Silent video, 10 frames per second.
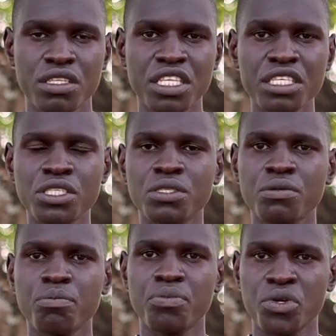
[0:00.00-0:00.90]

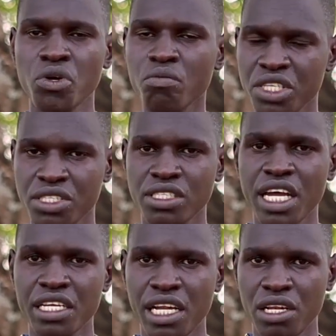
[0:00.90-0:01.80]
this promise
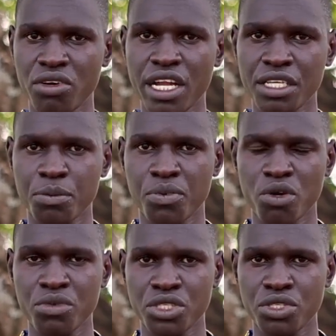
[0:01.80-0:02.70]
that the Lord has
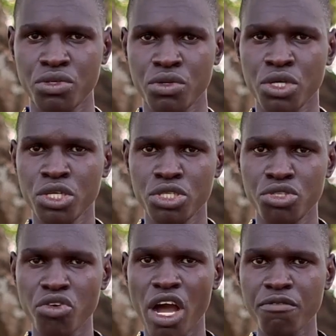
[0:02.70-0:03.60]
promised you.
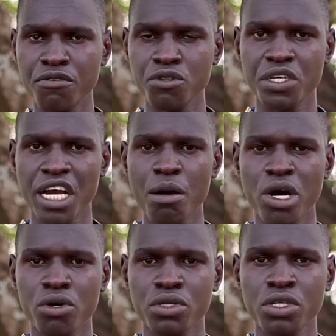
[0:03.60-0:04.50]
You have to come
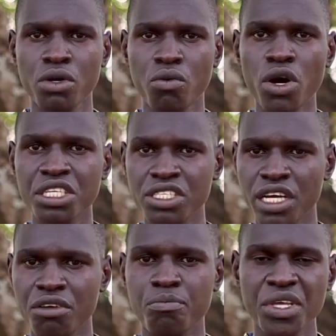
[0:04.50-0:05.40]
out. What is
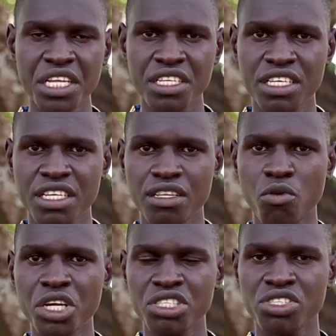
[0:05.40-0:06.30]
that pit?
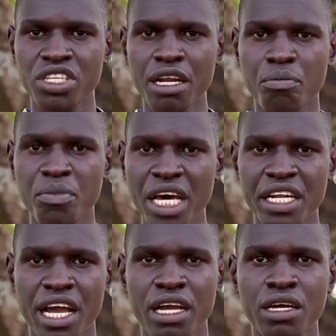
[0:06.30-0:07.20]
What is that
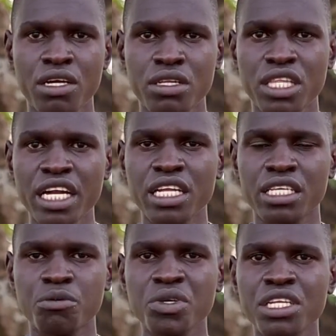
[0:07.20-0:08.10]
barrier that
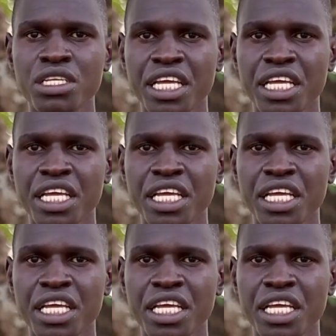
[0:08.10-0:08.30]
has been